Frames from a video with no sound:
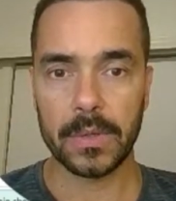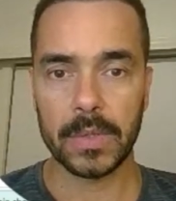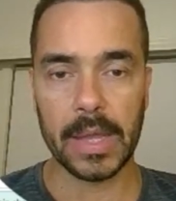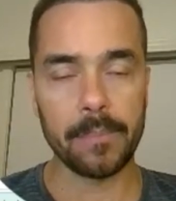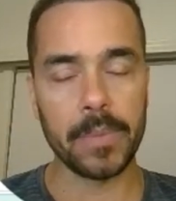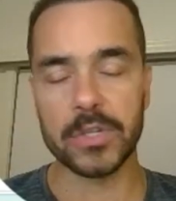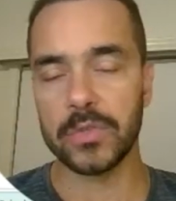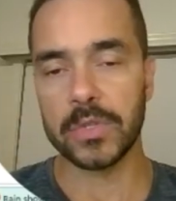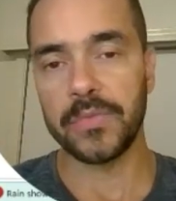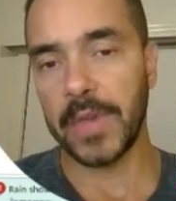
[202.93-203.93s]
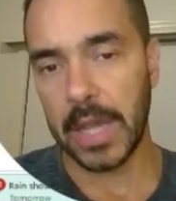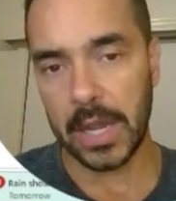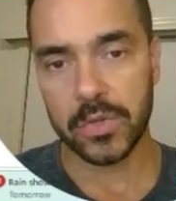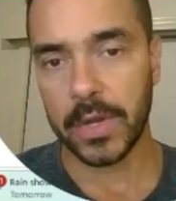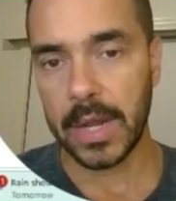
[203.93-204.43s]
push
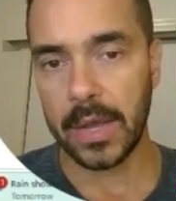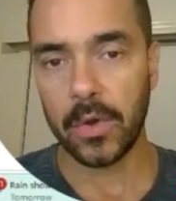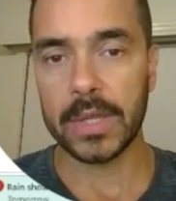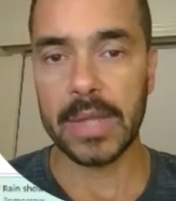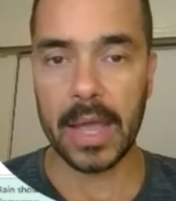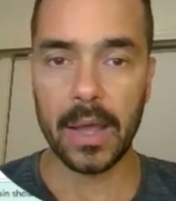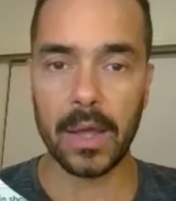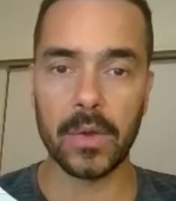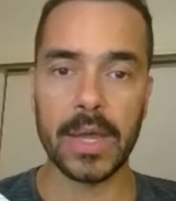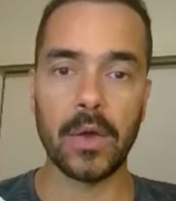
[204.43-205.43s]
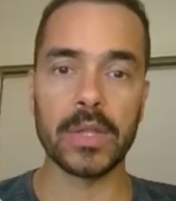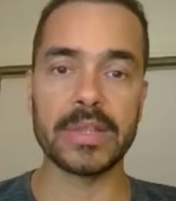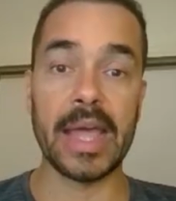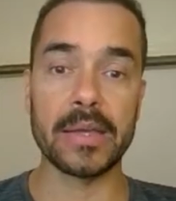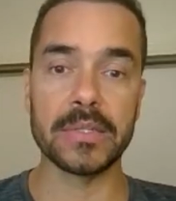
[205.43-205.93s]
notification or
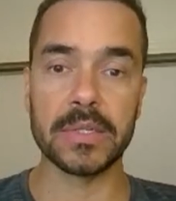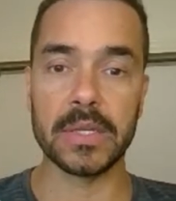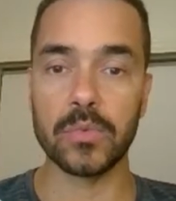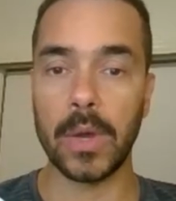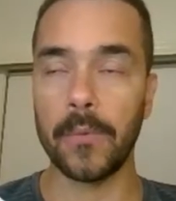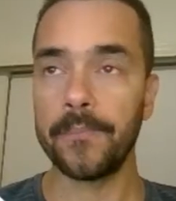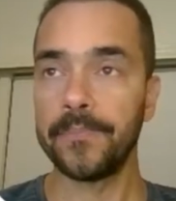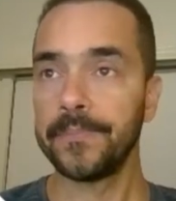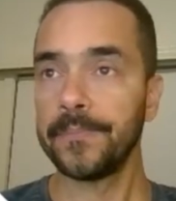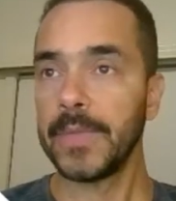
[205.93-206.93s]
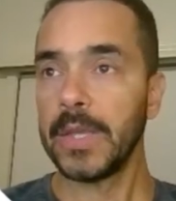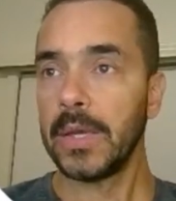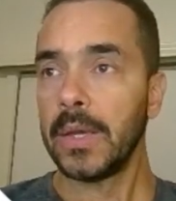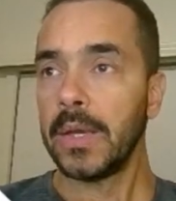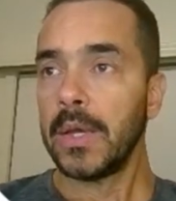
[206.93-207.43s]
text as well.
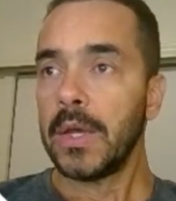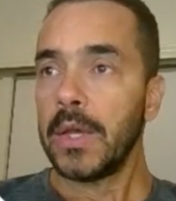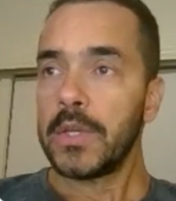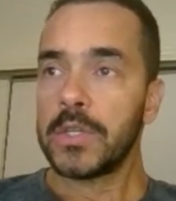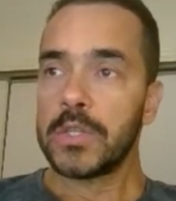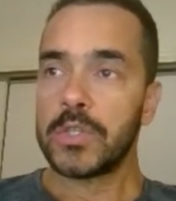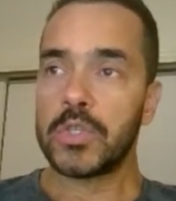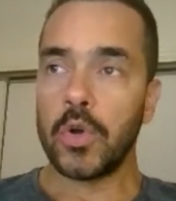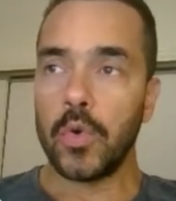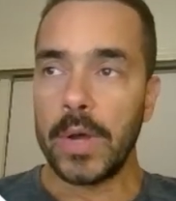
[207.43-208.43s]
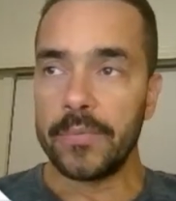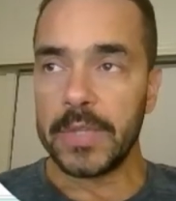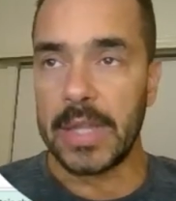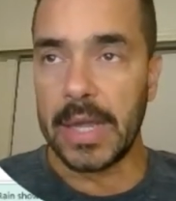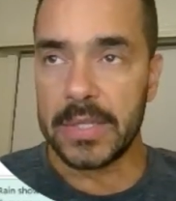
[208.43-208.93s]
So after
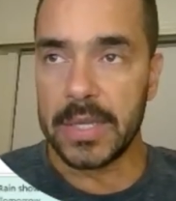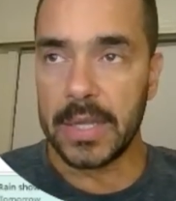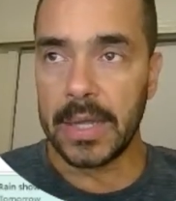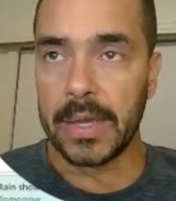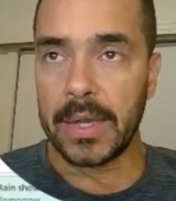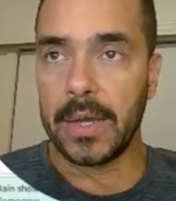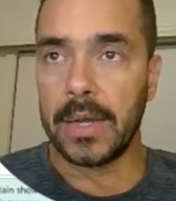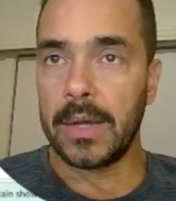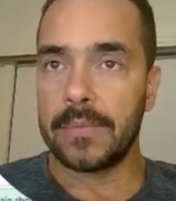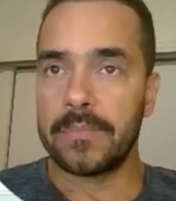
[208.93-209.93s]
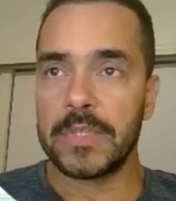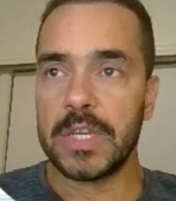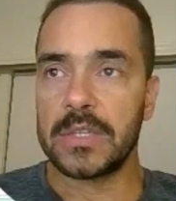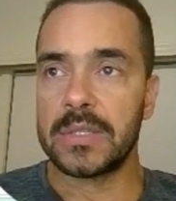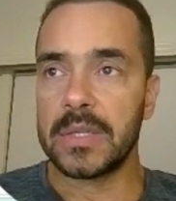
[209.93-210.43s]
that, like just
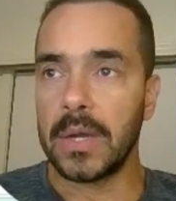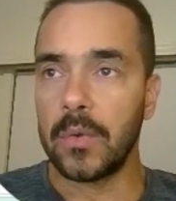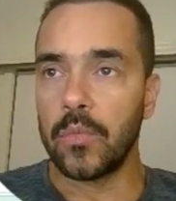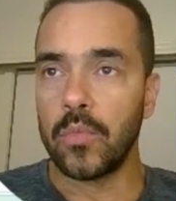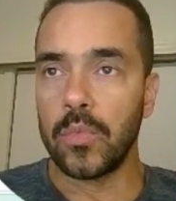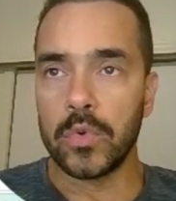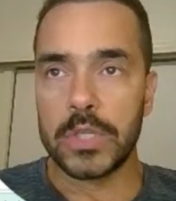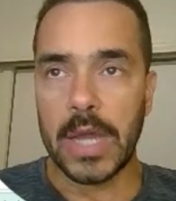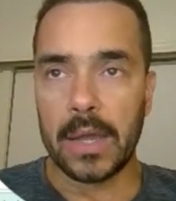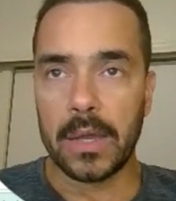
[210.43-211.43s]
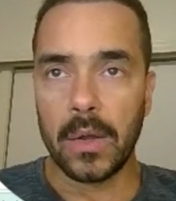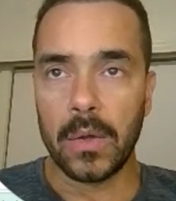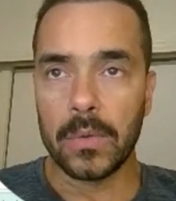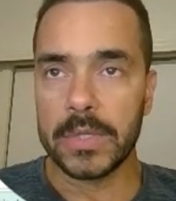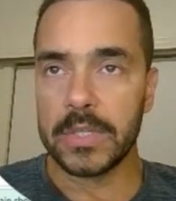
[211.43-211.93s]
we'll check all
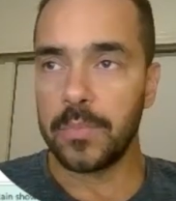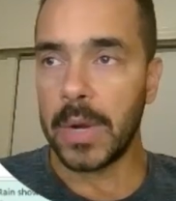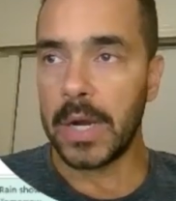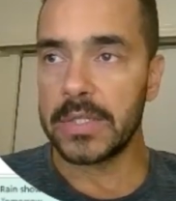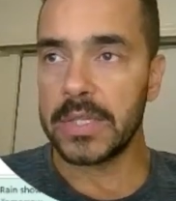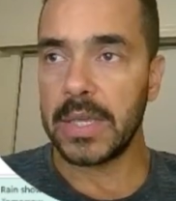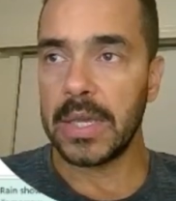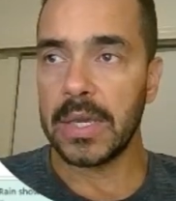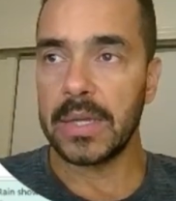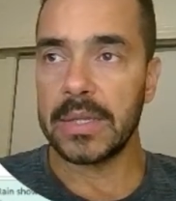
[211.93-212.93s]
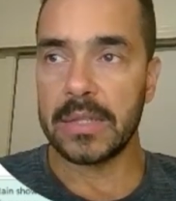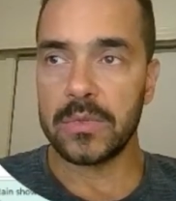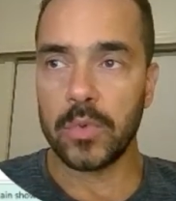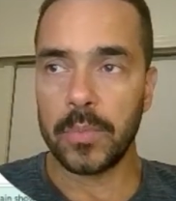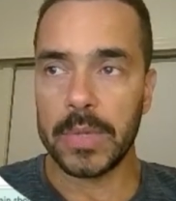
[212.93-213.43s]
these parts here. That will
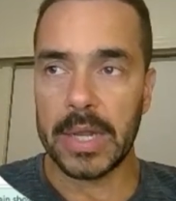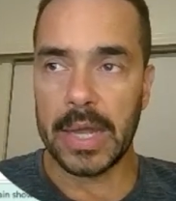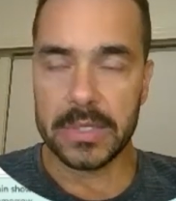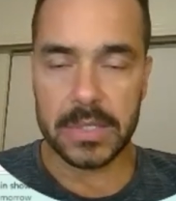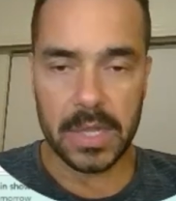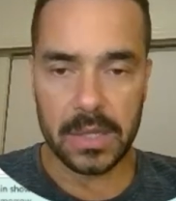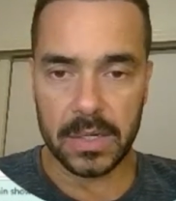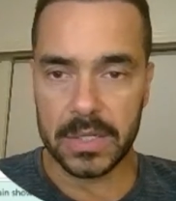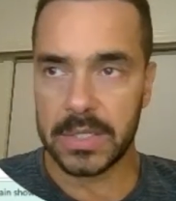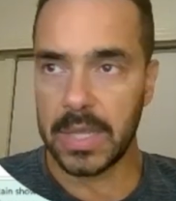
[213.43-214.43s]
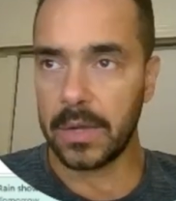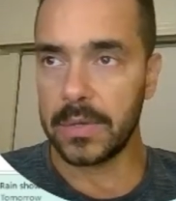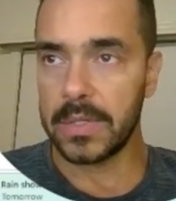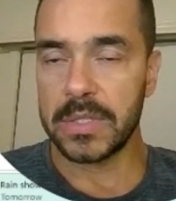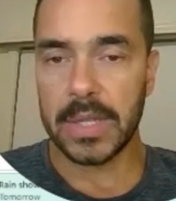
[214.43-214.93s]
be less than 30 seconds,
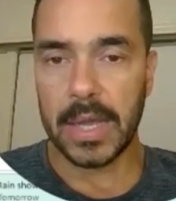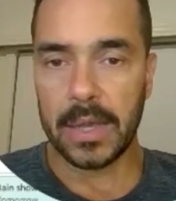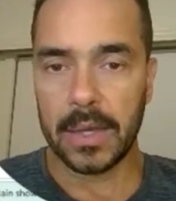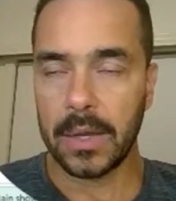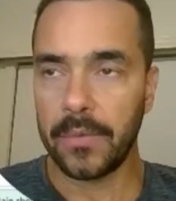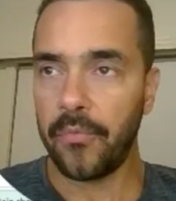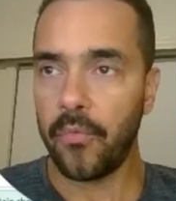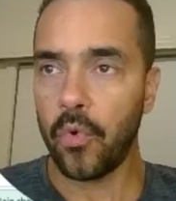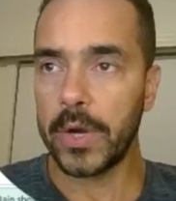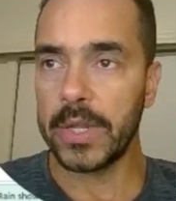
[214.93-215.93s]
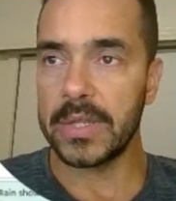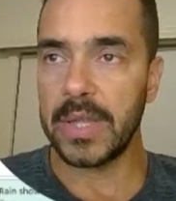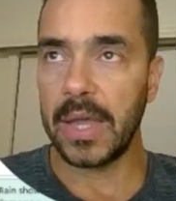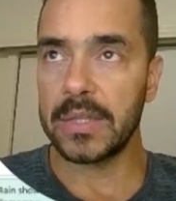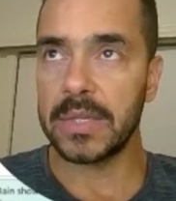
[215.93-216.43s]
like four intents
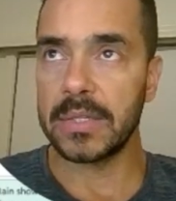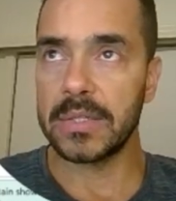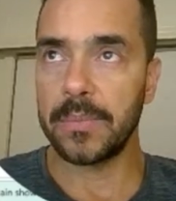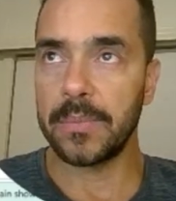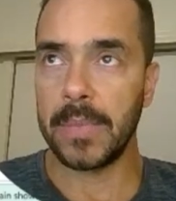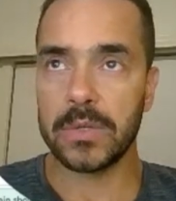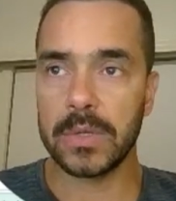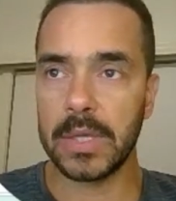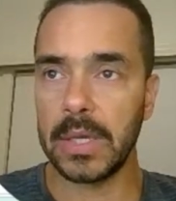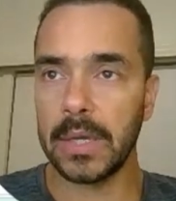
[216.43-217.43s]
as I mentioned here.